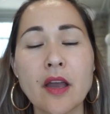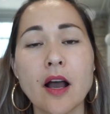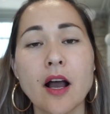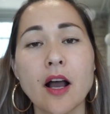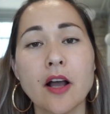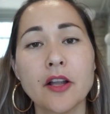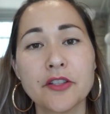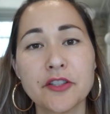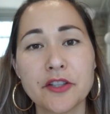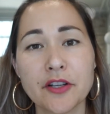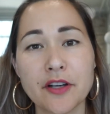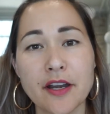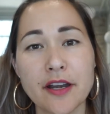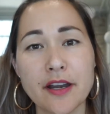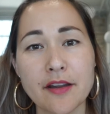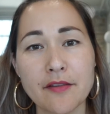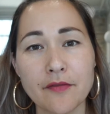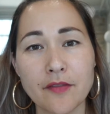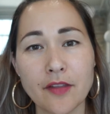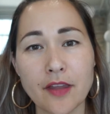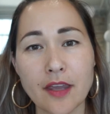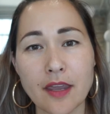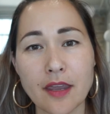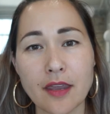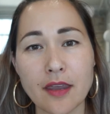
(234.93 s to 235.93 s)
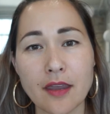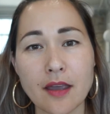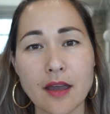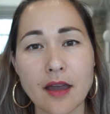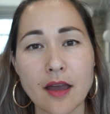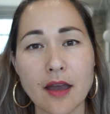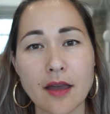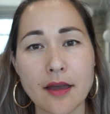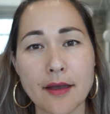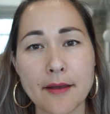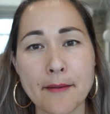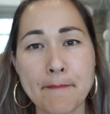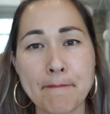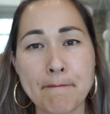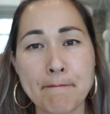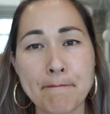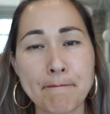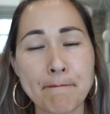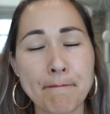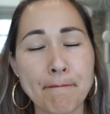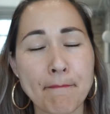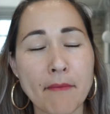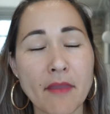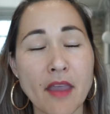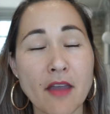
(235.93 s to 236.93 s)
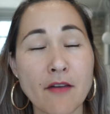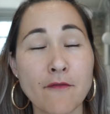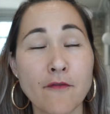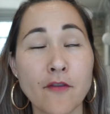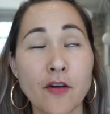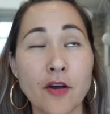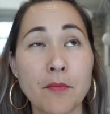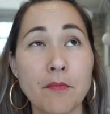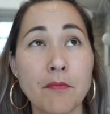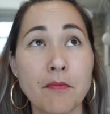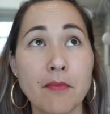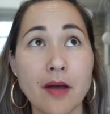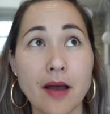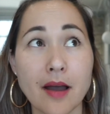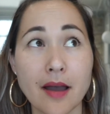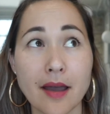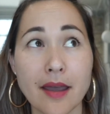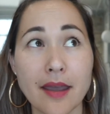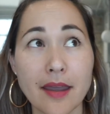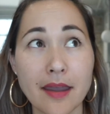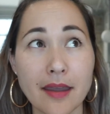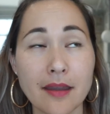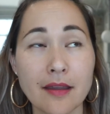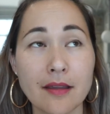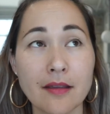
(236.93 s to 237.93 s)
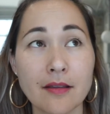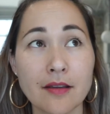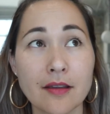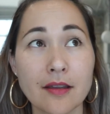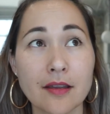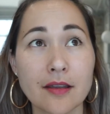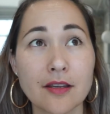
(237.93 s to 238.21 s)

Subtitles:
Alternatively, for my